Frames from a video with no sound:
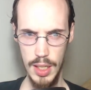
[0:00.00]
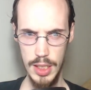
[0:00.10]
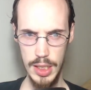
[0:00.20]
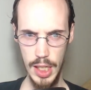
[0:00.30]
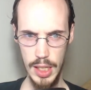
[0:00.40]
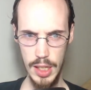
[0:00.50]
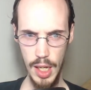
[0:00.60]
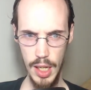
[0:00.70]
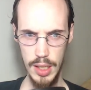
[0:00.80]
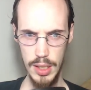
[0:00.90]
Just I
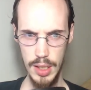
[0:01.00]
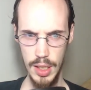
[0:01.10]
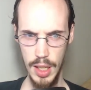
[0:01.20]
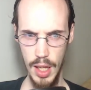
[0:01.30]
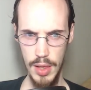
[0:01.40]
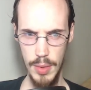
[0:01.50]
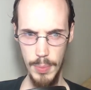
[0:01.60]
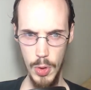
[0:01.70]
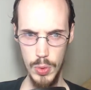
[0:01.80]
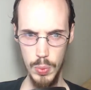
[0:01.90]
thought. The
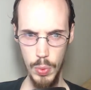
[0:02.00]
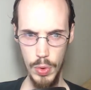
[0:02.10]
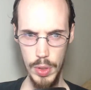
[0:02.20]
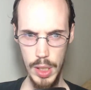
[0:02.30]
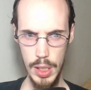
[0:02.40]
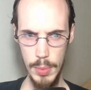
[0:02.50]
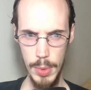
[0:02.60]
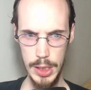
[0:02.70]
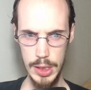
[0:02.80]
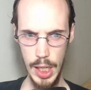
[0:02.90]
most worthy to be
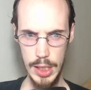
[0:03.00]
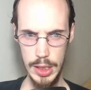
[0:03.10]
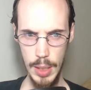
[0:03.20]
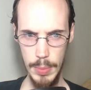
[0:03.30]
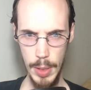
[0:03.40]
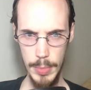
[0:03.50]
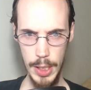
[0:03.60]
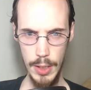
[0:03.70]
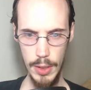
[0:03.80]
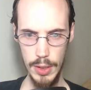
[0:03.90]
sliced up come
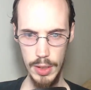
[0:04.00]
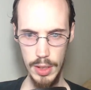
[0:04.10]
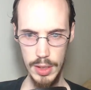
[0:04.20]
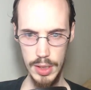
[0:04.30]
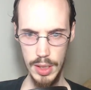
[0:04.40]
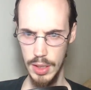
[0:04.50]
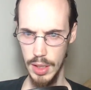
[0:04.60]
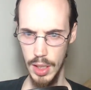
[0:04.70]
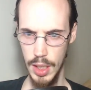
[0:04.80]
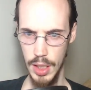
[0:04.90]
here. It's, like,
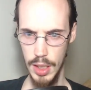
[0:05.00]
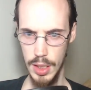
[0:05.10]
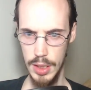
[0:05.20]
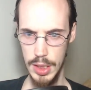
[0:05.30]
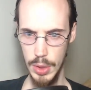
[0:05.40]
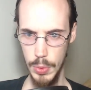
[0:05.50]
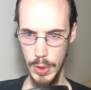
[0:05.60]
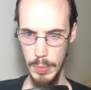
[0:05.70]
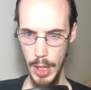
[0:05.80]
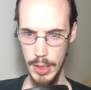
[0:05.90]
it's the
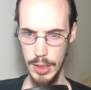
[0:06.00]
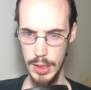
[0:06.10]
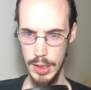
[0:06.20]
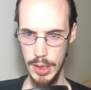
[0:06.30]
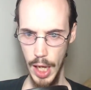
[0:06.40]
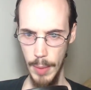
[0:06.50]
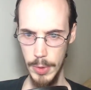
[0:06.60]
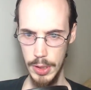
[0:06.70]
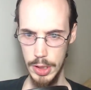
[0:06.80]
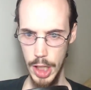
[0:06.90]
Green Mantis's
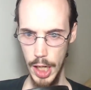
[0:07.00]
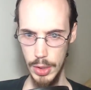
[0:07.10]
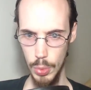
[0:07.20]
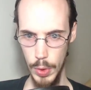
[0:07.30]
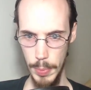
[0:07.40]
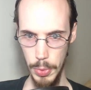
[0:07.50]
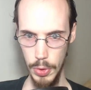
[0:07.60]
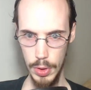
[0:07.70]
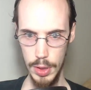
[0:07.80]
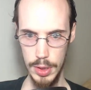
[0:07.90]
captain, Jack the
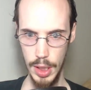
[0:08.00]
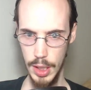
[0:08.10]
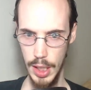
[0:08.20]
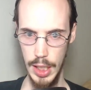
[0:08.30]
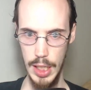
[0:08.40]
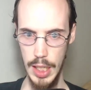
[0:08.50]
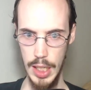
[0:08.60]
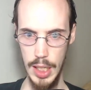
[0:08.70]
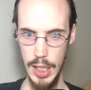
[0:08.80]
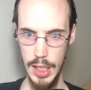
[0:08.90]
Ripper. It's like, ee,
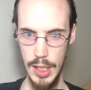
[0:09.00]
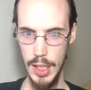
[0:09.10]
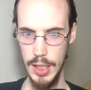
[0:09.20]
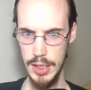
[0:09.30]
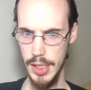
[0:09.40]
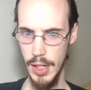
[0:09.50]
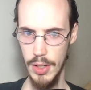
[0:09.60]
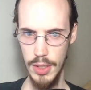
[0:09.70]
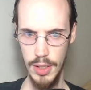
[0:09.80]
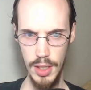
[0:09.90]
He's scared.